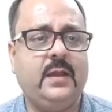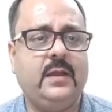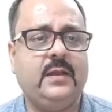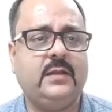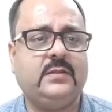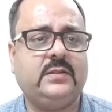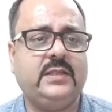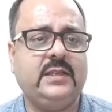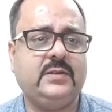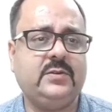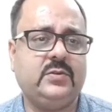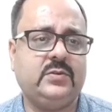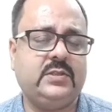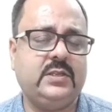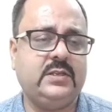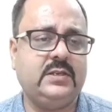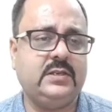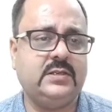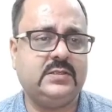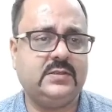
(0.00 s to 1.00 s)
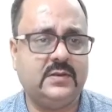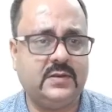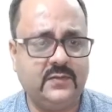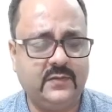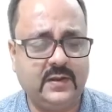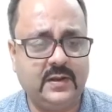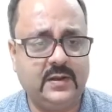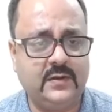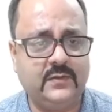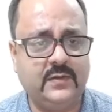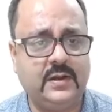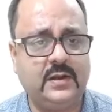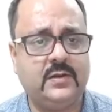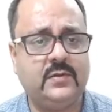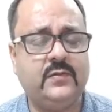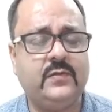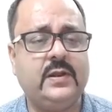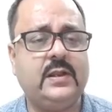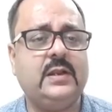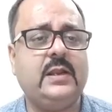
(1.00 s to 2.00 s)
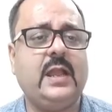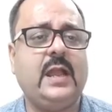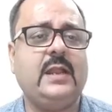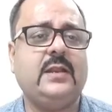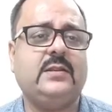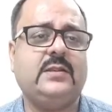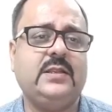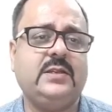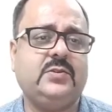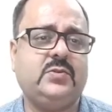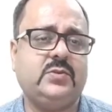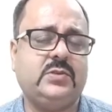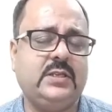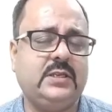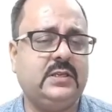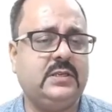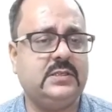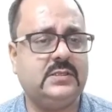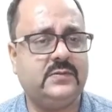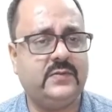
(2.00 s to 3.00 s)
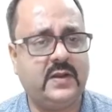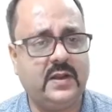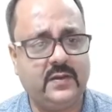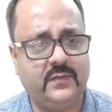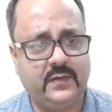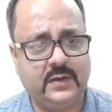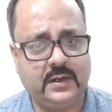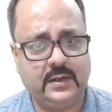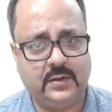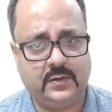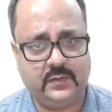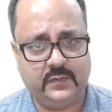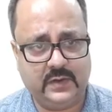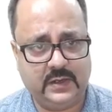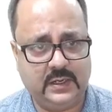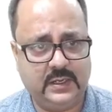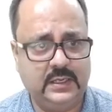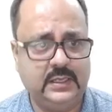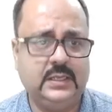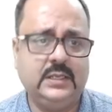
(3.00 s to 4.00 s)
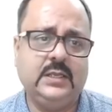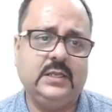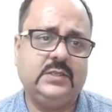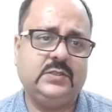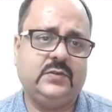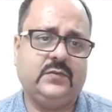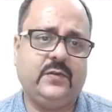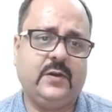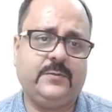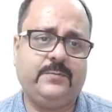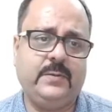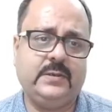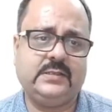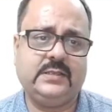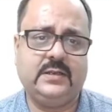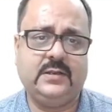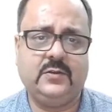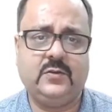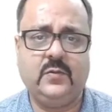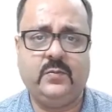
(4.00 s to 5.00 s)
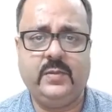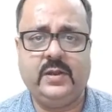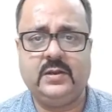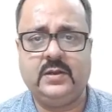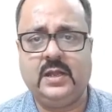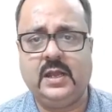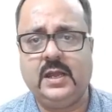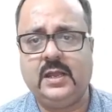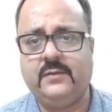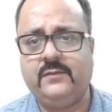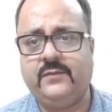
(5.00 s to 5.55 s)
Thick to thin is difficult to weld, and thick to thick is very difficult to weld. So workpiece and equipment are